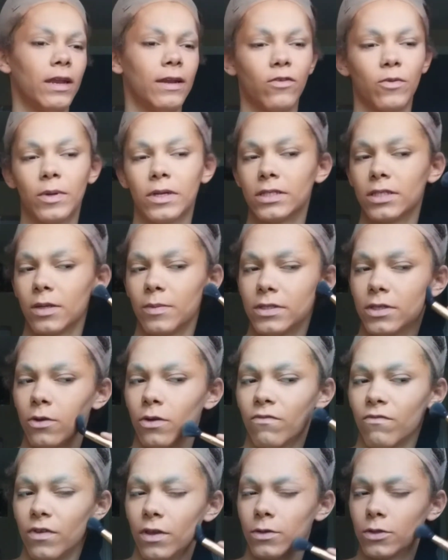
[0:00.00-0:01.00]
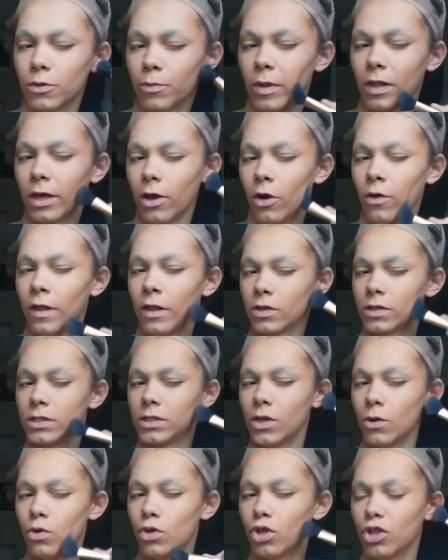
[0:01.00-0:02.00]
And everybody's going to be so confused and be like, oh, that
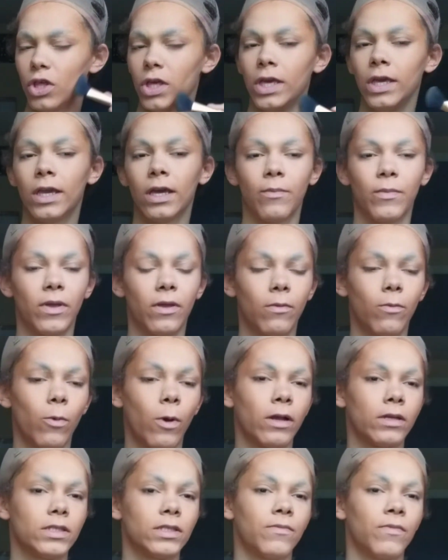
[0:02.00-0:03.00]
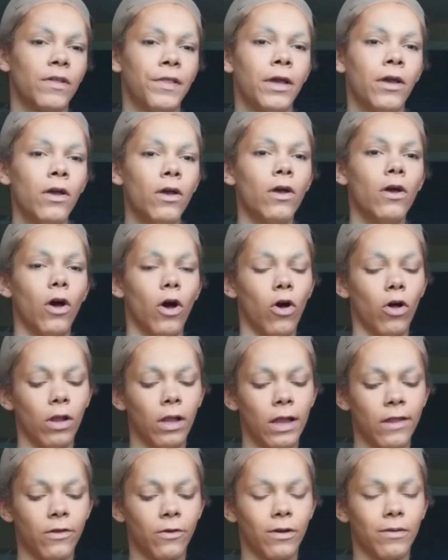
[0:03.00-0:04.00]
looks so chic. And I'm be wearing something like
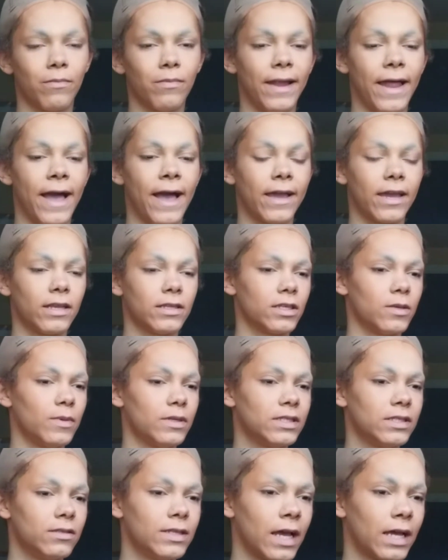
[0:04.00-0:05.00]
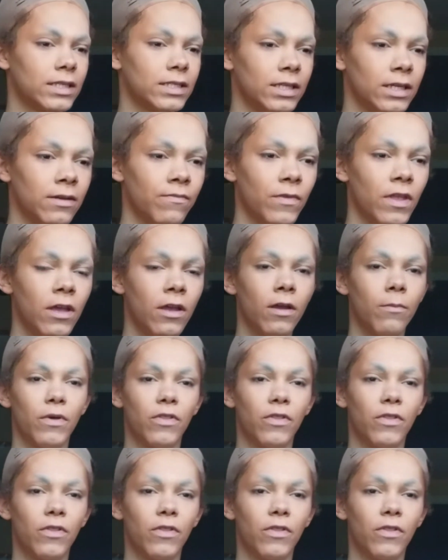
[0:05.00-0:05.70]
all leather and black. And it's going to be sexy.